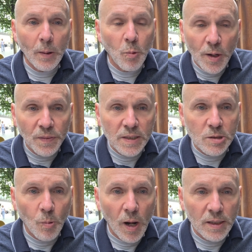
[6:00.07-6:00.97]
I want
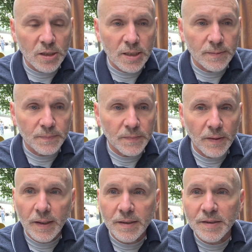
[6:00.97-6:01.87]
this watch?
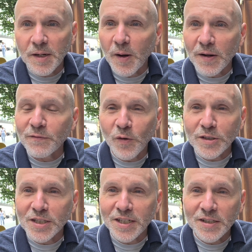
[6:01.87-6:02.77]
No,
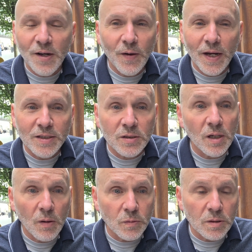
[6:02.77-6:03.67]
unfortunately, no, I
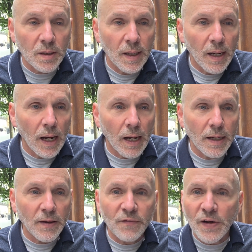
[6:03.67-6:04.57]
don't.
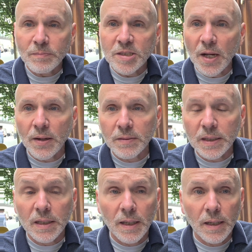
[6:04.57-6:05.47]
If I'm
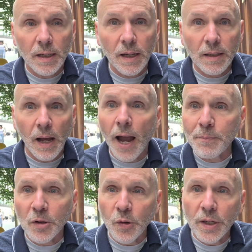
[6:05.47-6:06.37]
sounding
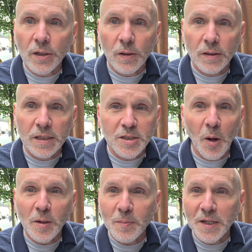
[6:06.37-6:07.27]
hypercritical, it's
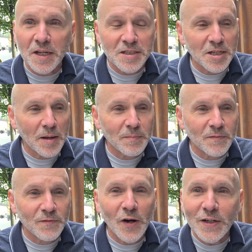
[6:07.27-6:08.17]
only because
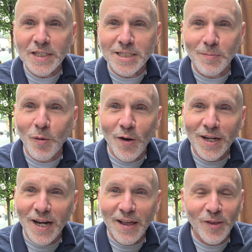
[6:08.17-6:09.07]
I'm very
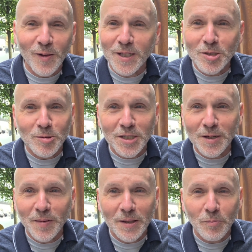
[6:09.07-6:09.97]
disappointed. I thought this was
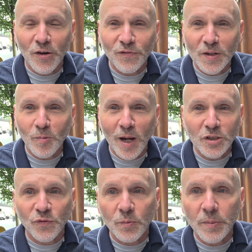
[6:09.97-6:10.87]
going to be the perfect
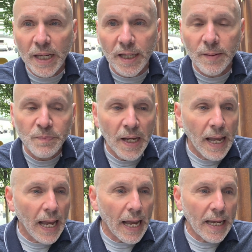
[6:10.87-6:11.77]
watch for me,
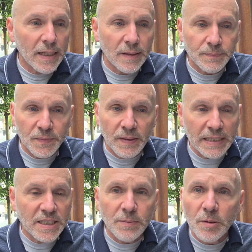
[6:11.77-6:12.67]
and
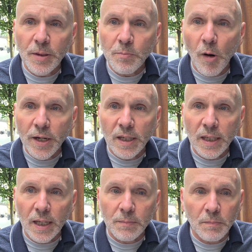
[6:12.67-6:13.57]
they seem to be
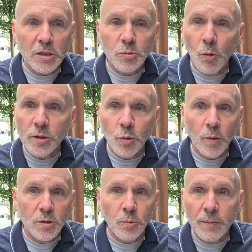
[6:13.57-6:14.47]
marketing it much more
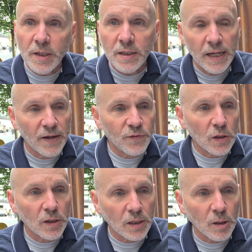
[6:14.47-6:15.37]
towards women. If you
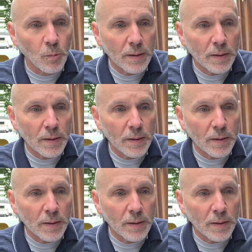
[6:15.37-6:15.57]
look at the